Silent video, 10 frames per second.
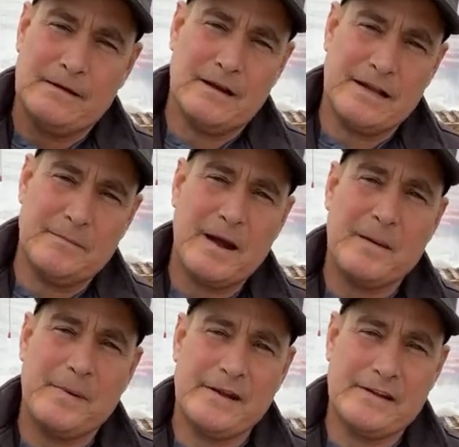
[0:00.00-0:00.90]
In my
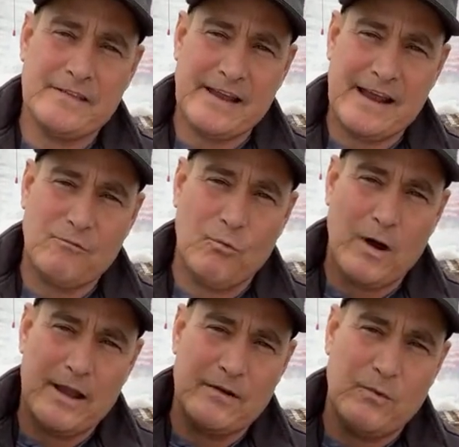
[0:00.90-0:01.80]
opinion, they have
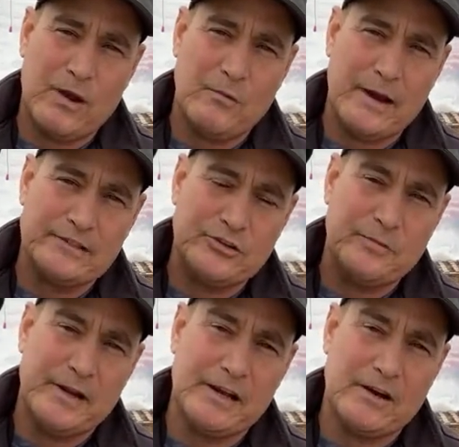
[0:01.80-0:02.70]
way too
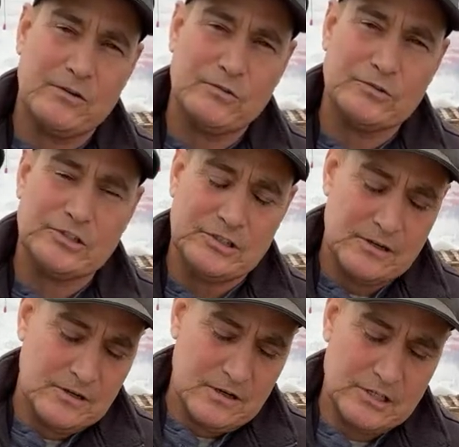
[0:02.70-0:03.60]
many holes,
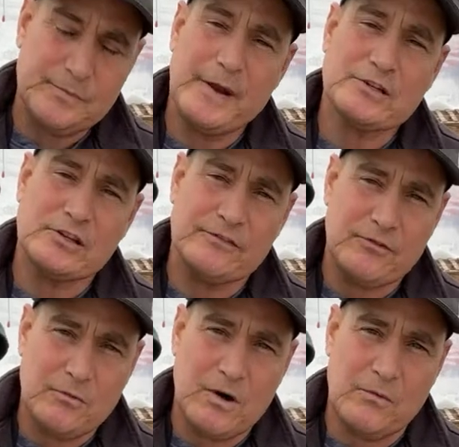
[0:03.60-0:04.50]
especially for
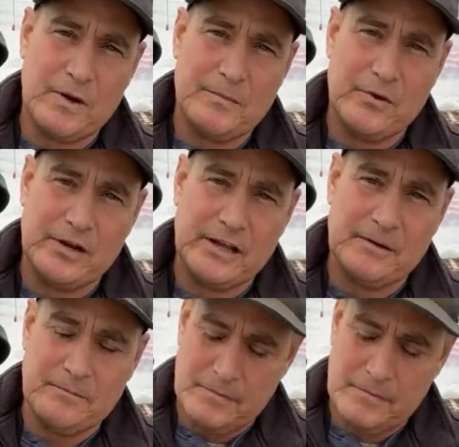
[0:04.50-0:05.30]
what we put in them.